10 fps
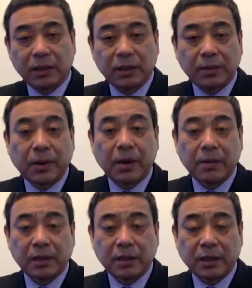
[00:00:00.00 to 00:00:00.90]

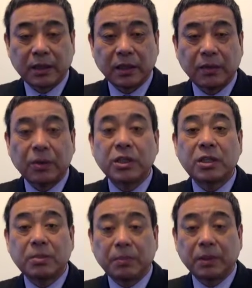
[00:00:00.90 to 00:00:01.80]
department, on
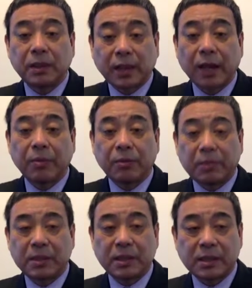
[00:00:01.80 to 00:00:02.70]
each type of
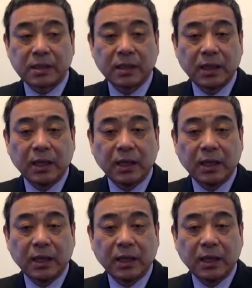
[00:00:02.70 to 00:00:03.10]
business.